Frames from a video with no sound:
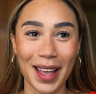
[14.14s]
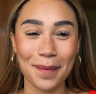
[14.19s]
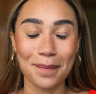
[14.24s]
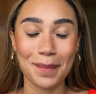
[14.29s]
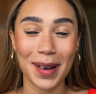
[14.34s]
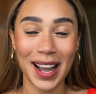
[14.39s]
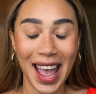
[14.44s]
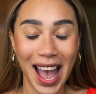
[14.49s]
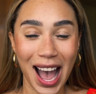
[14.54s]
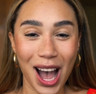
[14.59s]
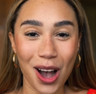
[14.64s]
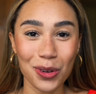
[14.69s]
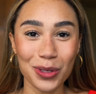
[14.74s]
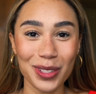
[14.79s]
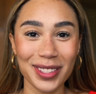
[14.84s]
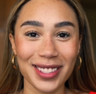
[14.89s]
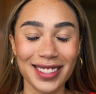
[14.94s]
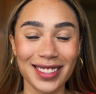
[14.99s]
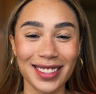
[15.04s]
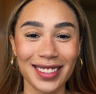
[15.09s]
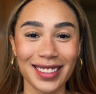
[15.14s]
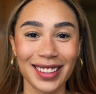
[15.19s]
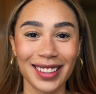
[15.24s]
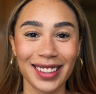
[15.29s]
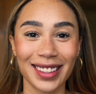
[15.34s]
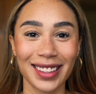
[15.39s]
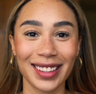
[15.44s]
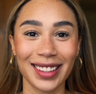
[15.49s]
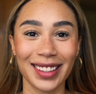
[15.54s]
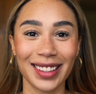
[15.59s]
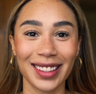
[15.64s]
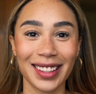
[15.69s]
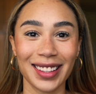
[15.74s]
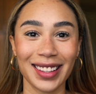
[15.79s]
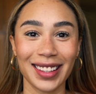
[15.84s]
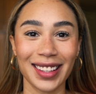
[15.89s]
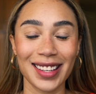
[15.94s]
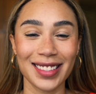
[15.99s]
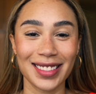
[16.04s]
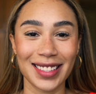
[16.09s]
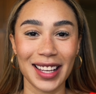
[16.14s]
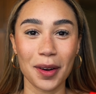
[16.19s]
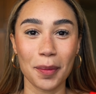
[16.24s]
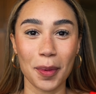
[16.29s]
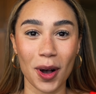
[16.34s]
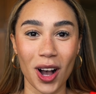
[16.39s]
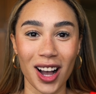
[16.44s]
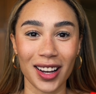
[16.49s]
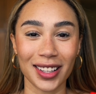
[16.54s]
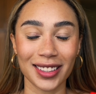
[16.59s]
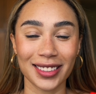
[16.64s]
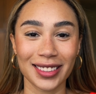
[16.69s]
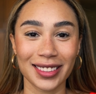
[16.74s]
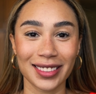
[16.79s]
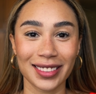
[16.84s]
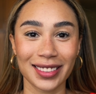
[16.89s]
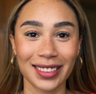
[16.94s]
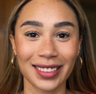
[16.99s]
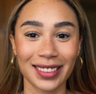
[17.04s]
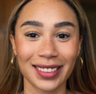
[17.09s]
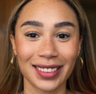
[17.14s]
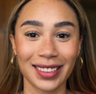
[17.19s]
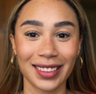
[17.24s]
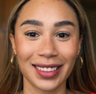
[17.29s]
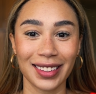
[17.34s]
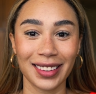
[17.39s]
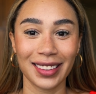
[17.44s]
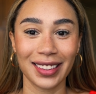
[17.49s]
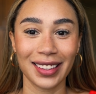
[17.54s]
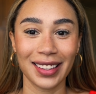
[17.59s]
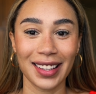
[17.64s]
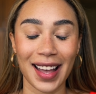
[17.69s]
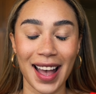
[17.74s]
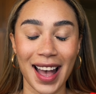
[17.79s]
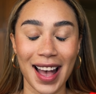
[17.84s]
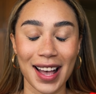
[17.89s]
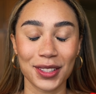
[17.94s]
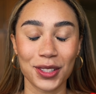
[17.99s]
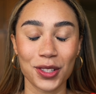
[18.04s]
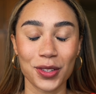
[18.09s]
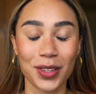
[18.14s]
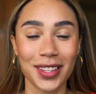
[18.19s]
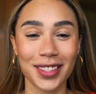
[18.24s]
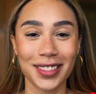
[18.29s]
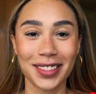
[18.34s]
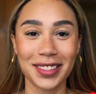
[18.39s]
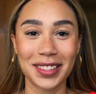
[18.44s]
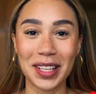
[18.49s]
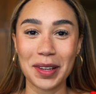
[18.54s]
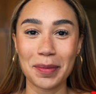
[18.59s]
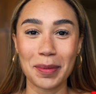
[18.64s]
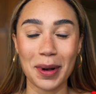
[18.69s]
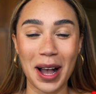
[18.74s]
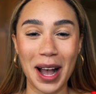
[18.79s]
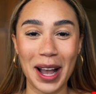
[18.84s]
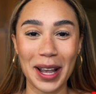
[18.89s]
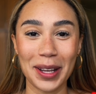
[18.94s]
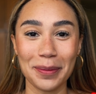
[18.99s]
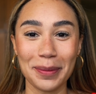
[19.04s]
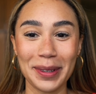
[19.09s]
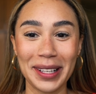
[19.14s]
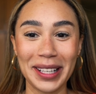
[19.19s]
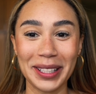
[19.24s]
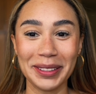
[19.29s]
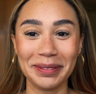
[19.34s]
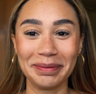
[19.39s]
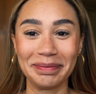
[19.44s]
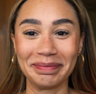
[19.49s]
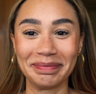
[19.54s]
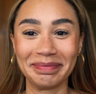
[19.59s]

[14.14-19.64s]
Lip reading: My house is in a box. As you can see behind me,